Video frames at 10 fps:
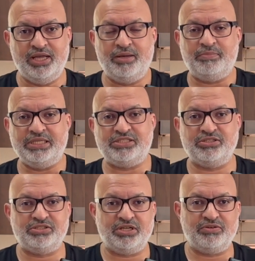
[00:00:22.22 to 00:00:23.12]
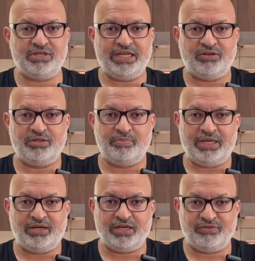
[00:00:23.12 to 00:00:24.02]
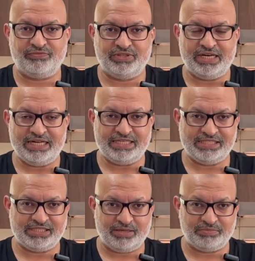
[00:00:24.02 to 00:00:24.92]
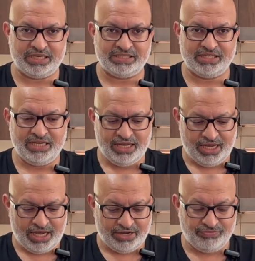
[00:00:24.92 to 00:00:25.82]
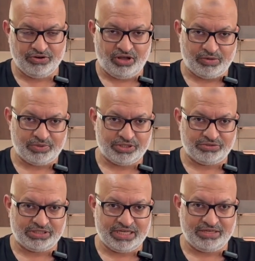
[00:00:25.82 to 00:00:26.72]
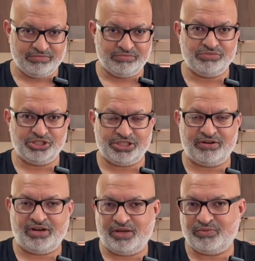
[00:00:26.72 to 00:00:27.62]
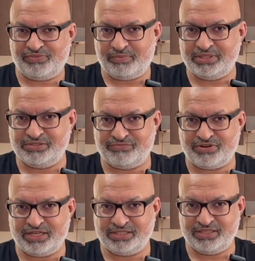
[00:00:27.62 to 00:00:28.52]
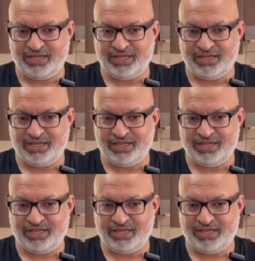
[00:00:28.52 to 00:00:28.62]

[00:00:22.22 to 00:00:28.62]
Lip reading: please do so. Click on the bell icon for the latest updates, and if you like what you see, share a like with families and friends.